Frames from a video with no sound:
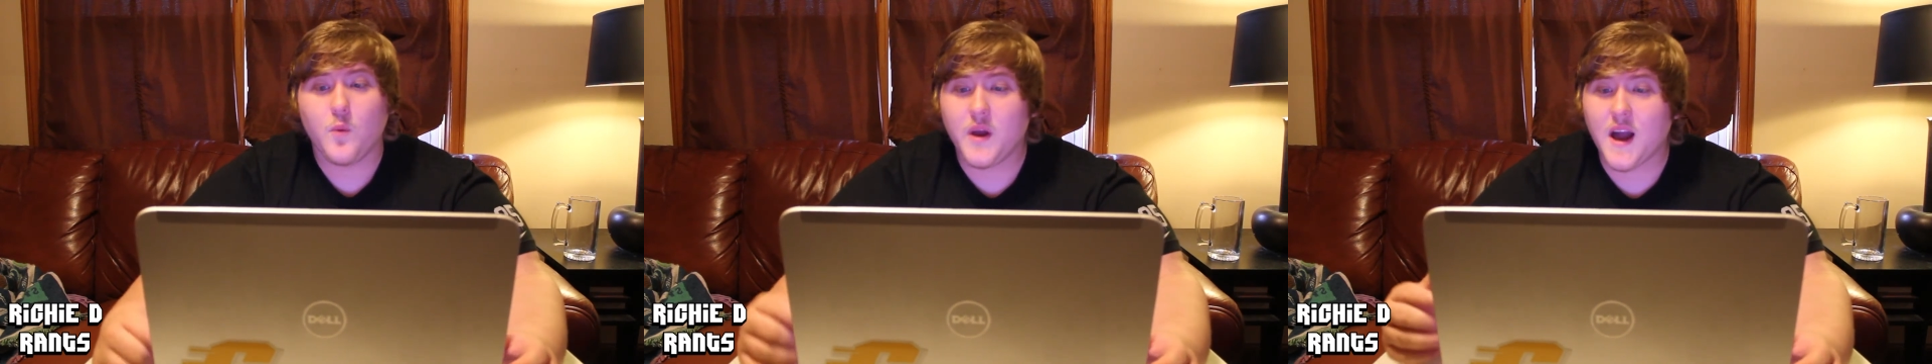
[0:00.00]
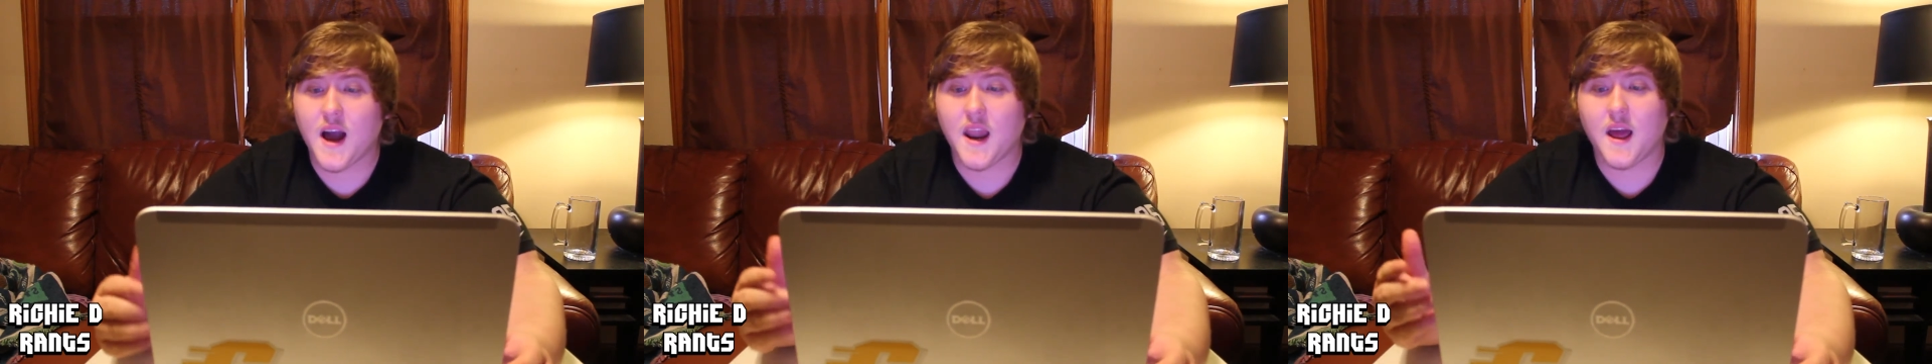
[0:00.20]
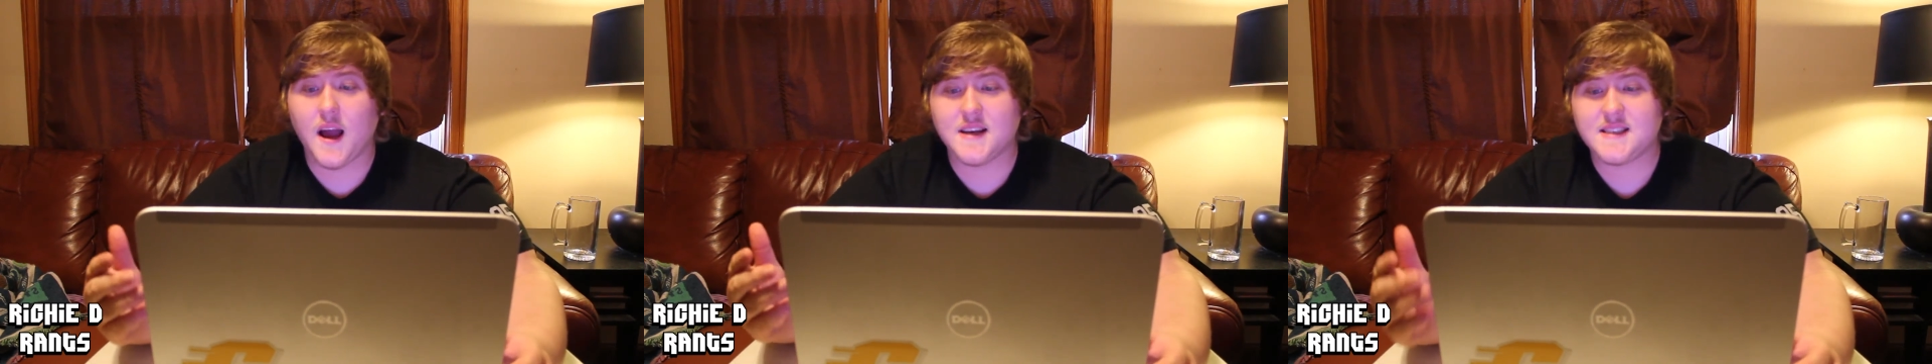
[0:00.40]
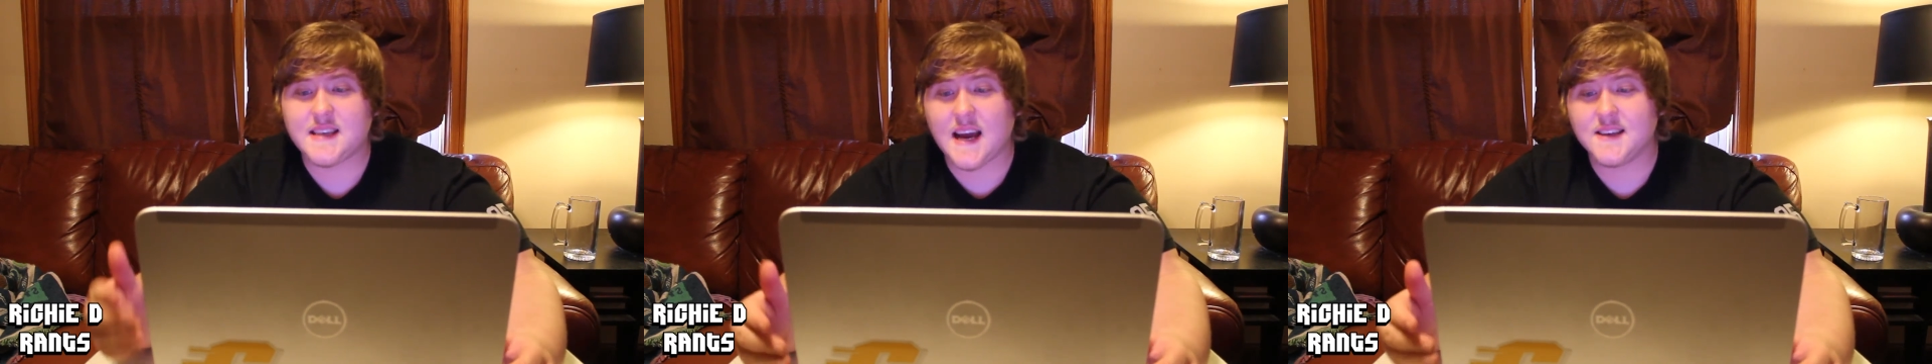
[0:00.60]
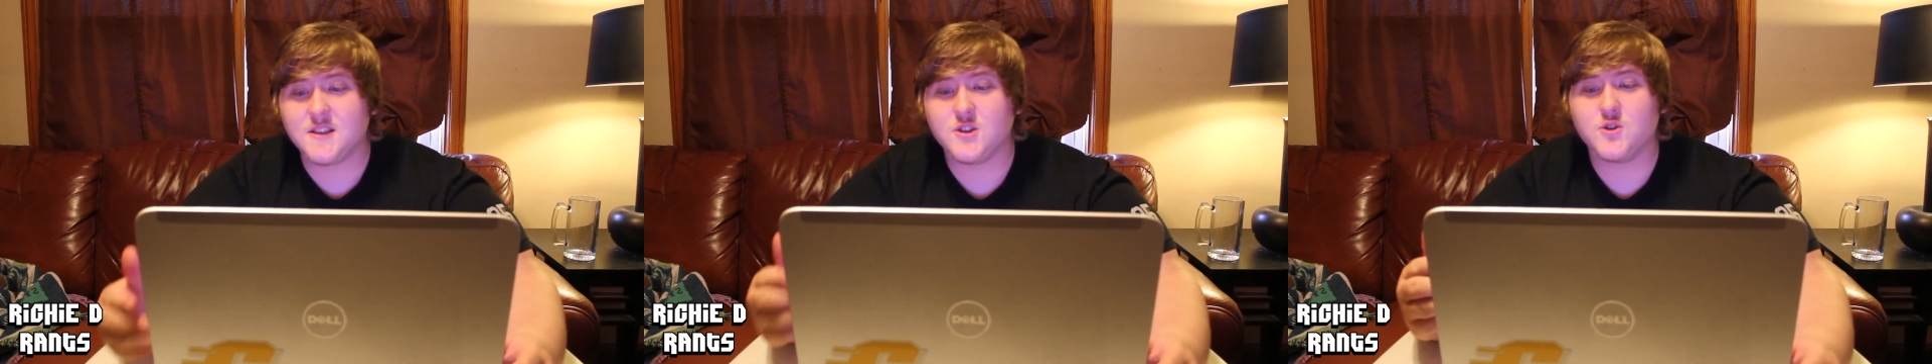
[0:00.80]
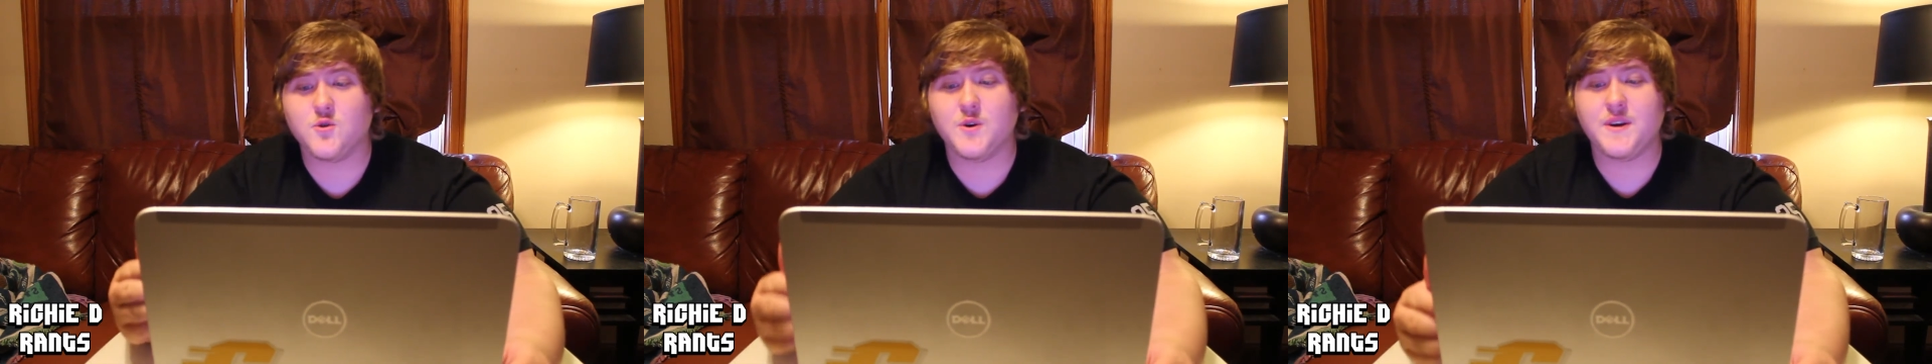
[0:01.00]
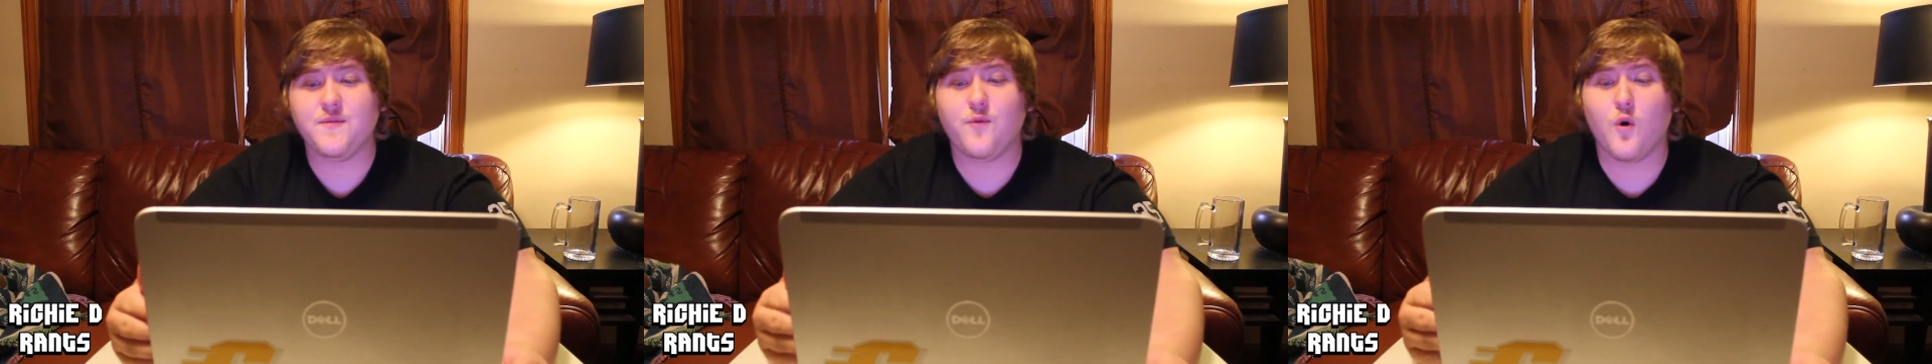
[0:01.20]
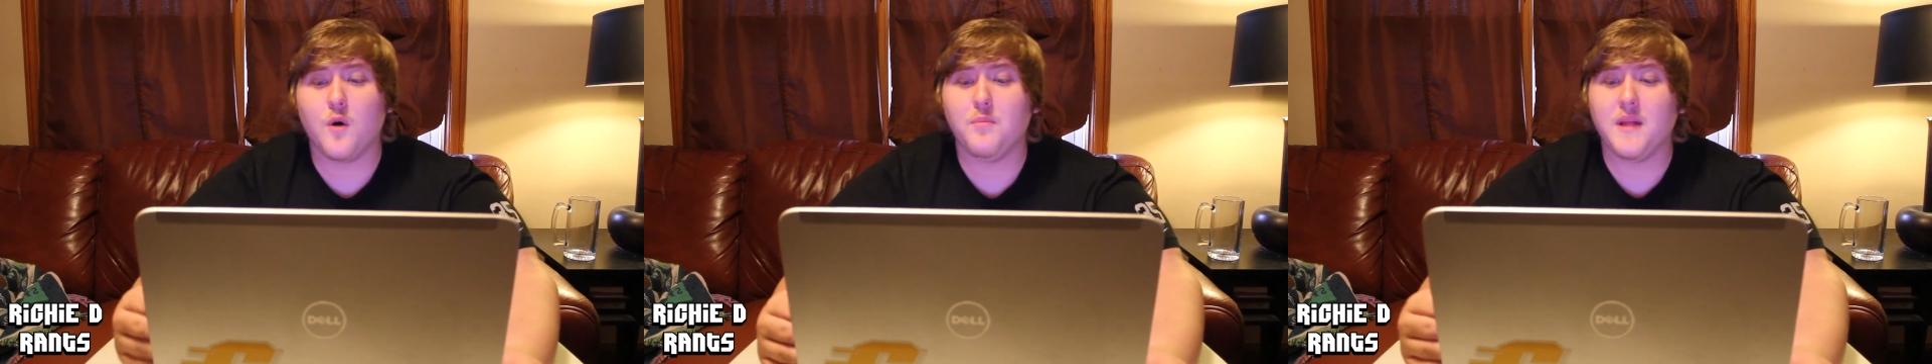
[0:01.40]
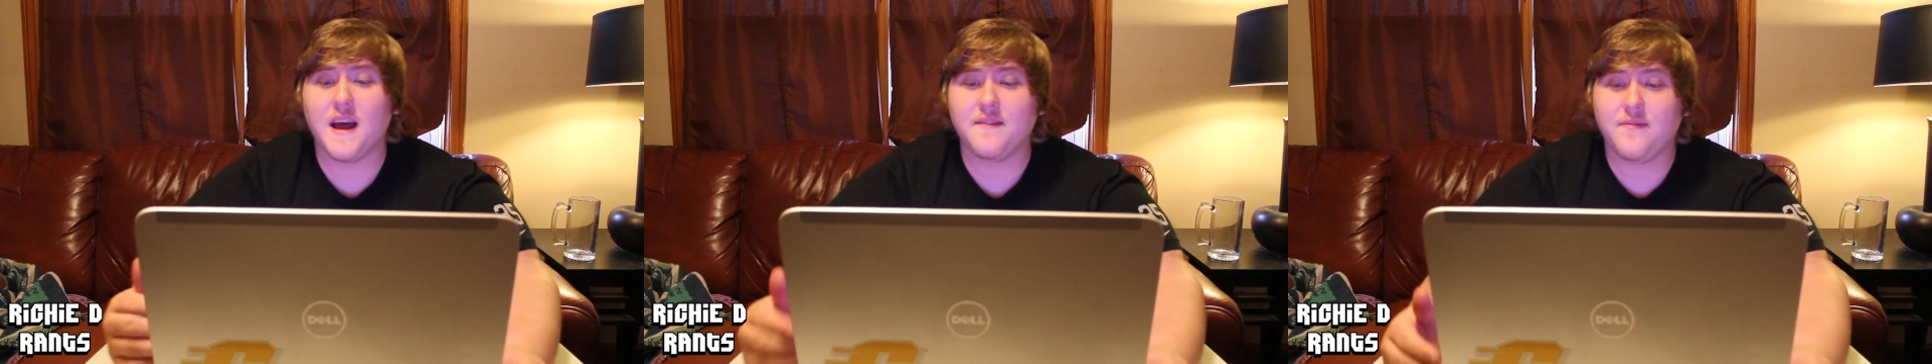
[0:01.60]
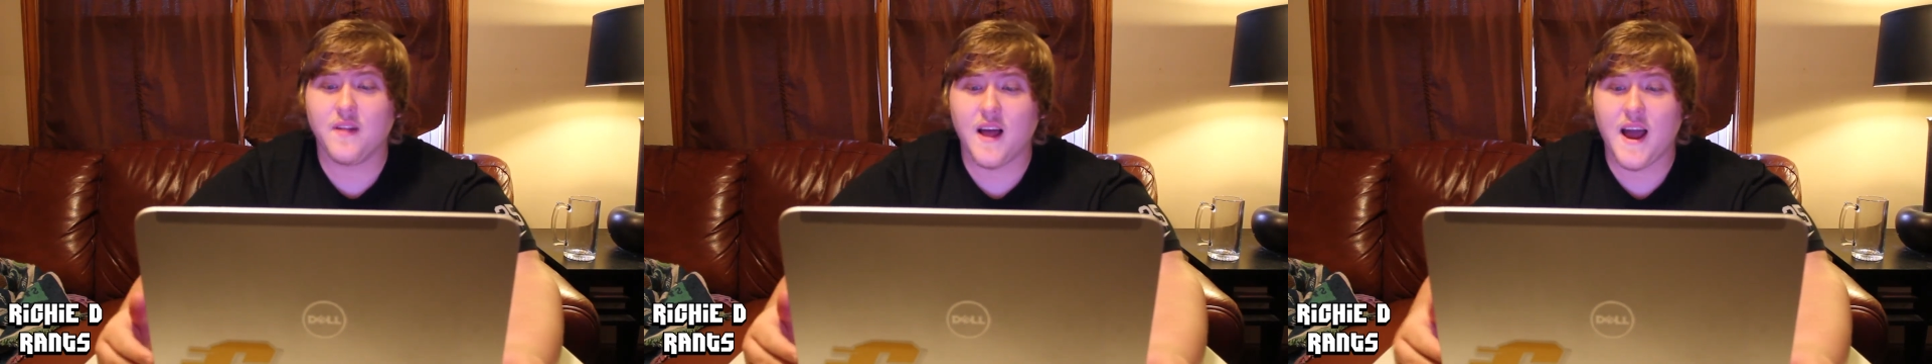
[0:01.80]
We got Assassin's Creed 4
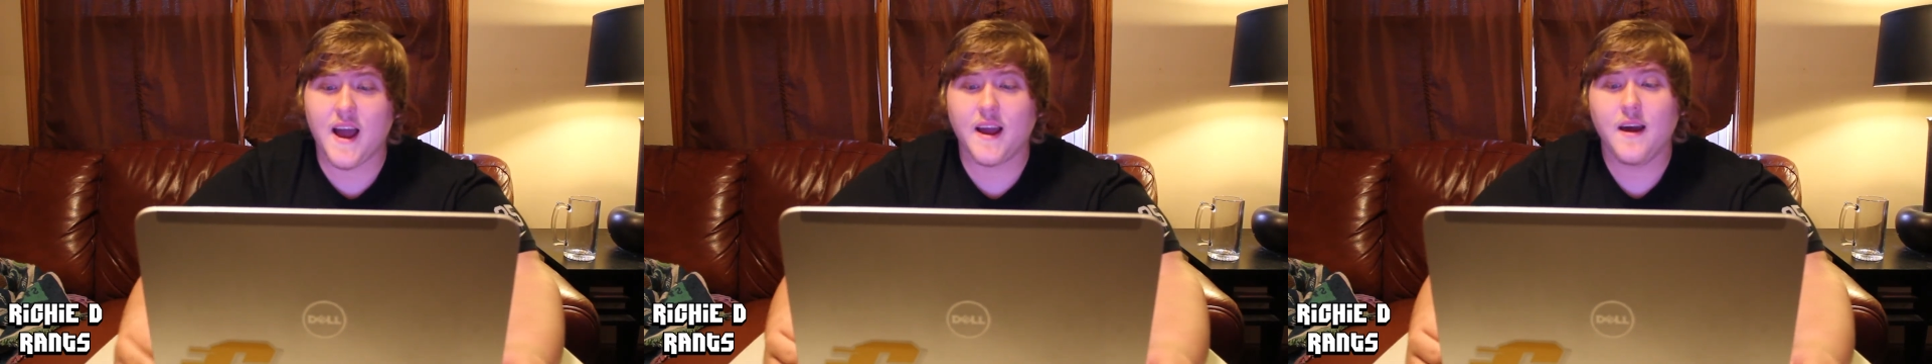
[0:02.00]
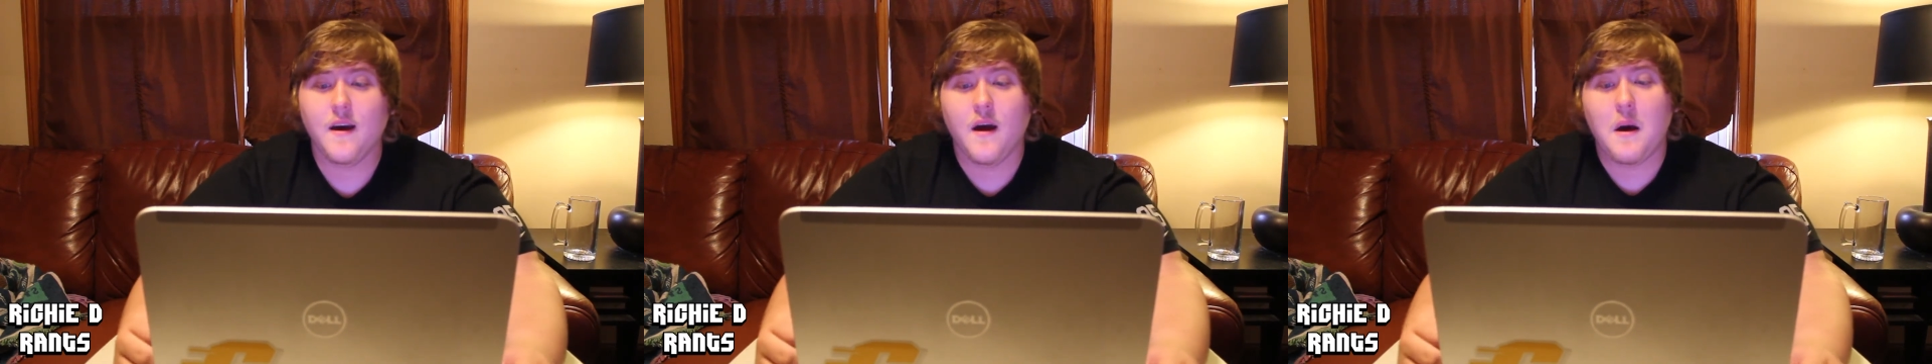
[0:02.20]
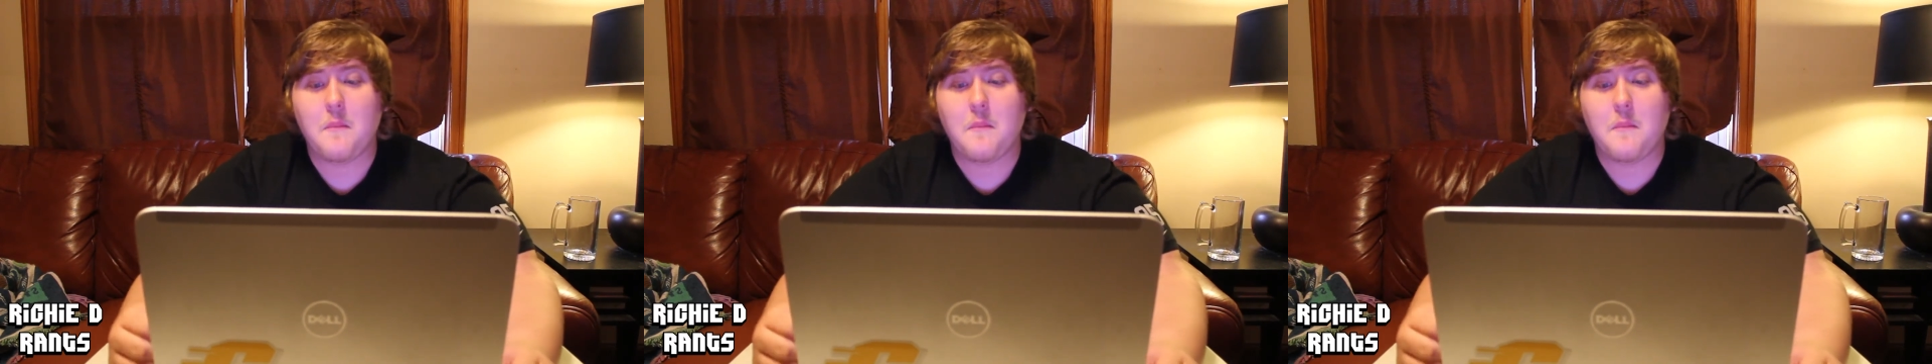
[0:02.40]
Black Flag,